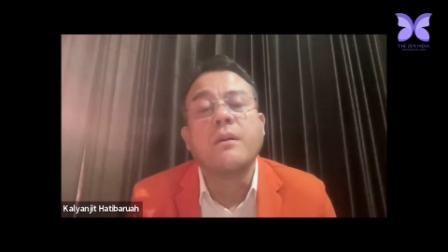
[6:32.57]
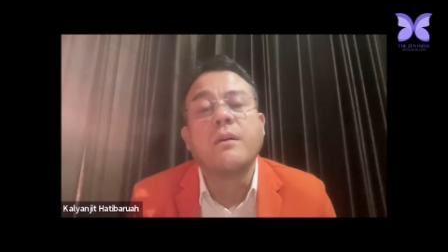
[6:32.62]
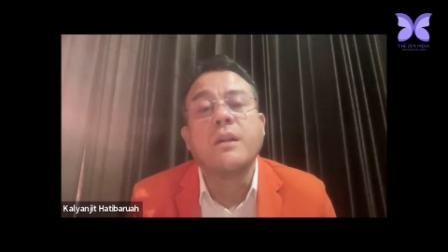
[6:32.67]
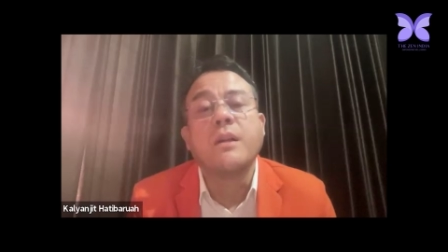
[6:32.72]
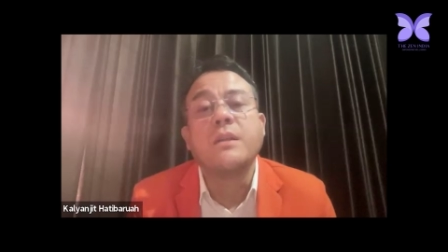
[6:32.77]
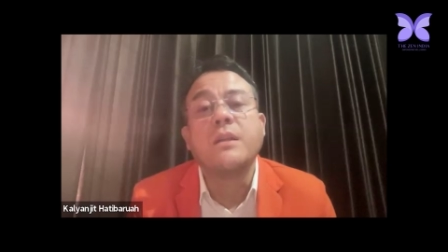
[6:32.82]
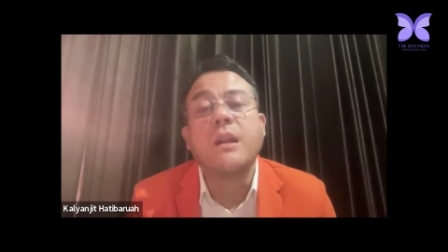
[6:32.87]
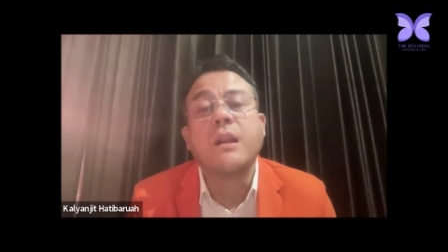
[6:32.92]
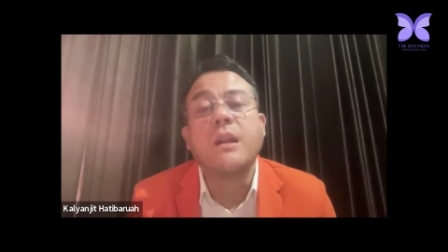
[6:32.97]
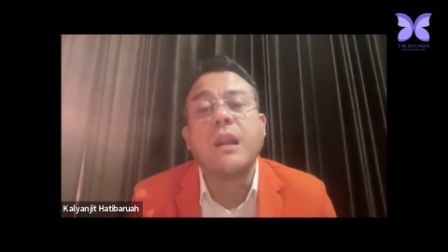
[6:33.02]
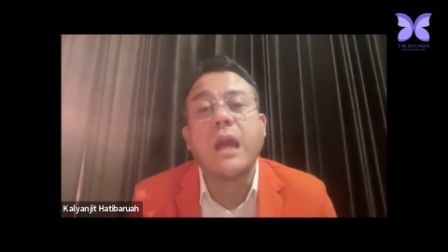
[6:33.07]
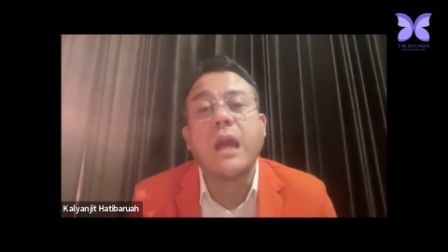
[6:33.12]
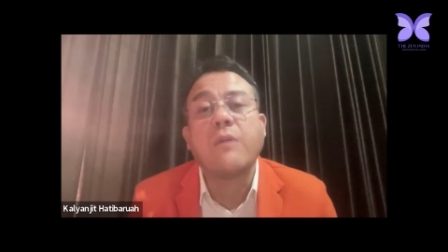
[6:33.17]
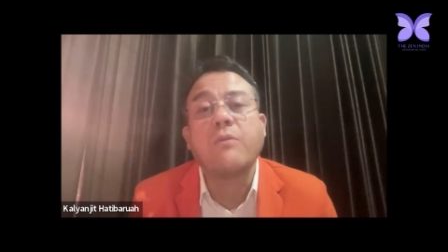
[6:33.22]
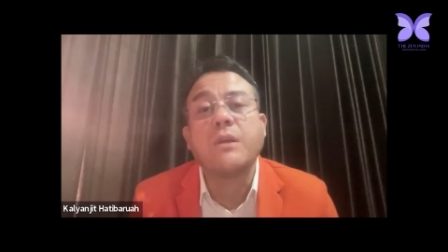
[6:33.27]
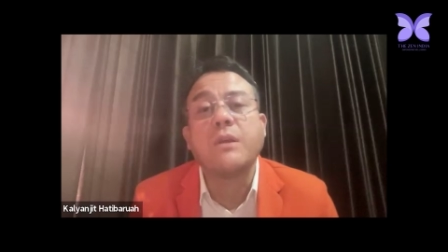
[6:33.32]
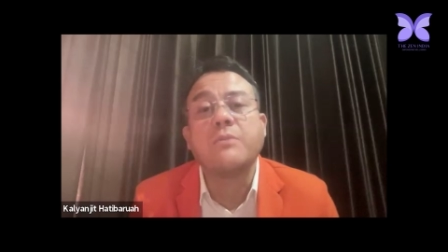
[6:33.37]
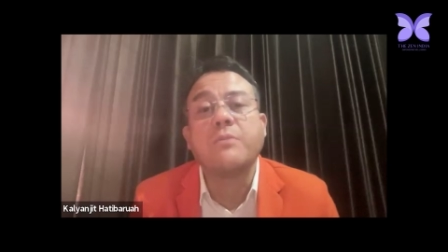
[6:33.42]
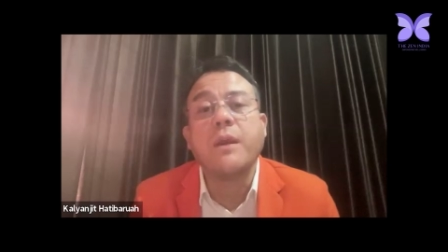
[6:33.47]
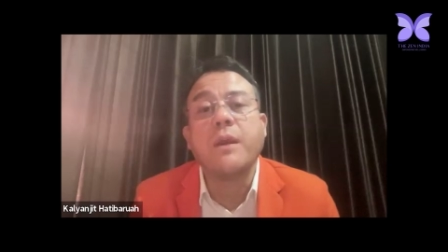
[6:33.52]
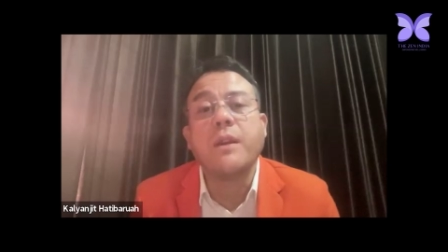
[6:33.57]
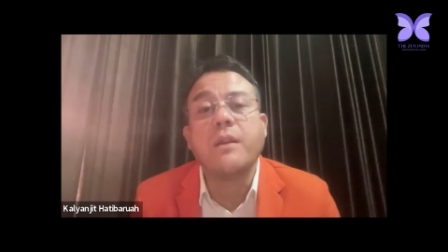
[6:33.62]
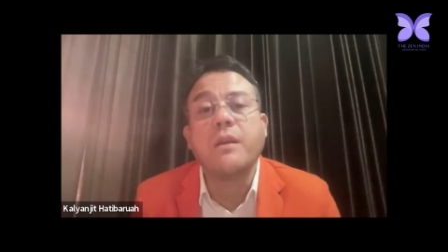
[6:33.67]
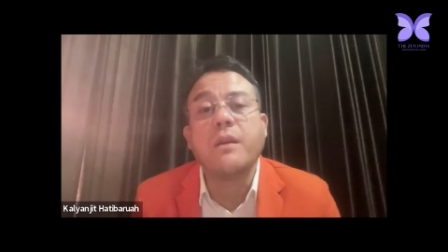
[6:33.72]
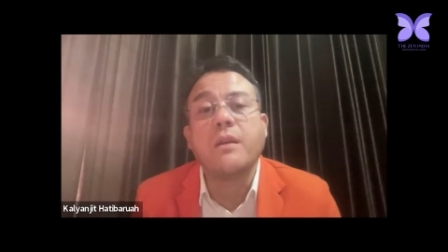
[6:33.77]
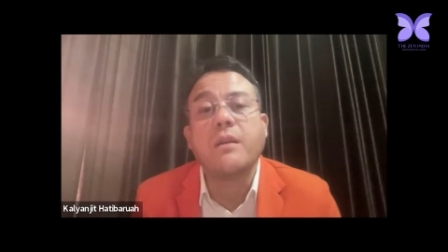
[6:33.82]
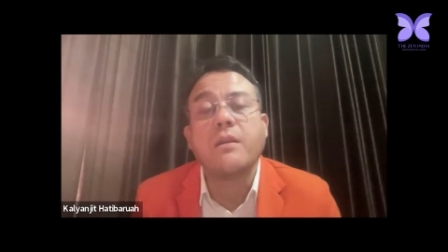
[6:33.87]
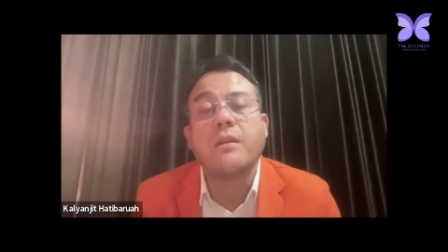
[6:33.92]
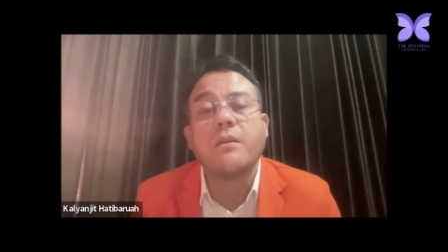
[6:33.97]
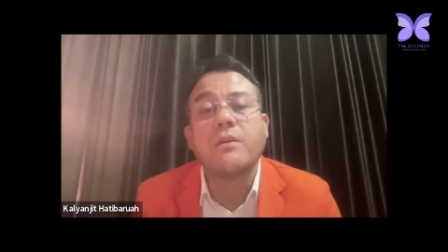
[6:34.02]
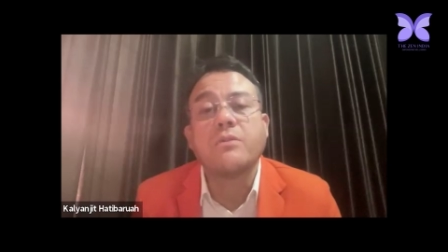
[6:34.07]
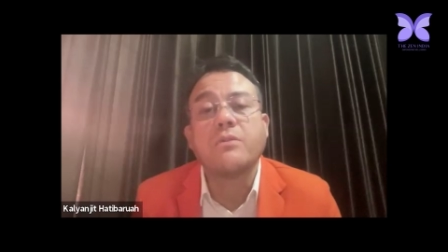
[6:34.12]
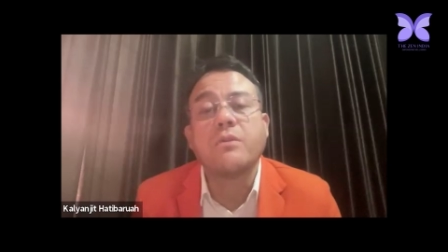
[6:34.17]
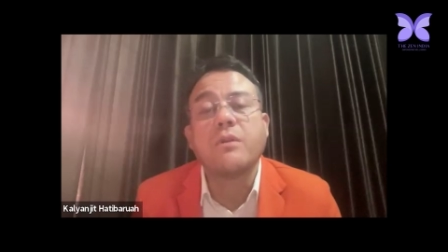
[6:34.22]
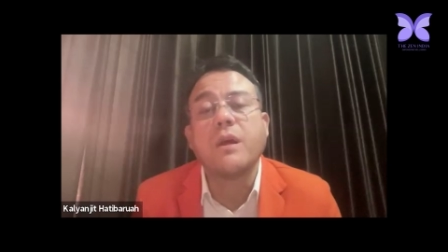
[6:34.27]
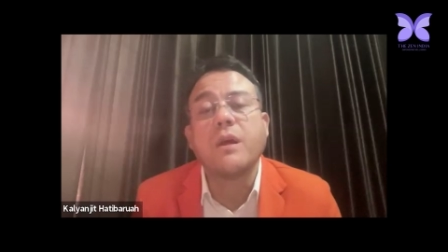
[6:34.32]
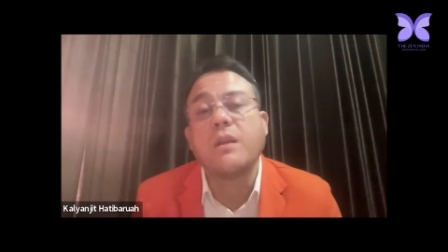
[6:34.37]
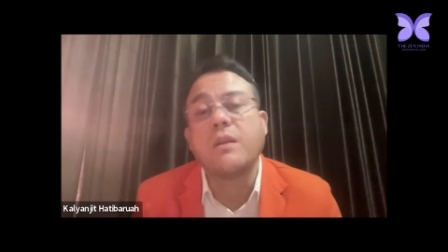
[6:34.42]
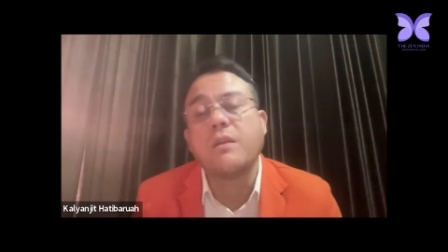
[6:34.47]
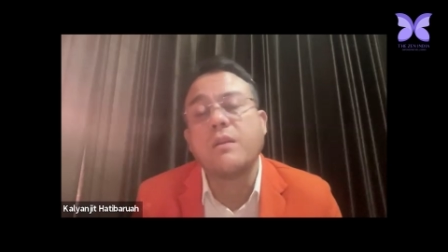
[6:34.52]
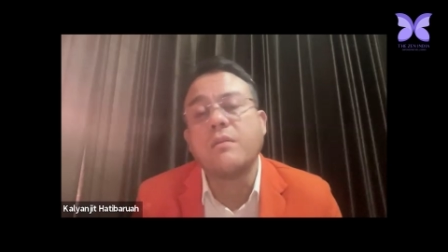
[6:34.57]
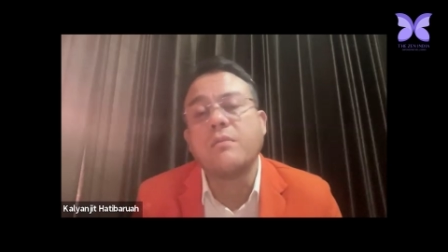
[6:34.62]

regional language barrier, so that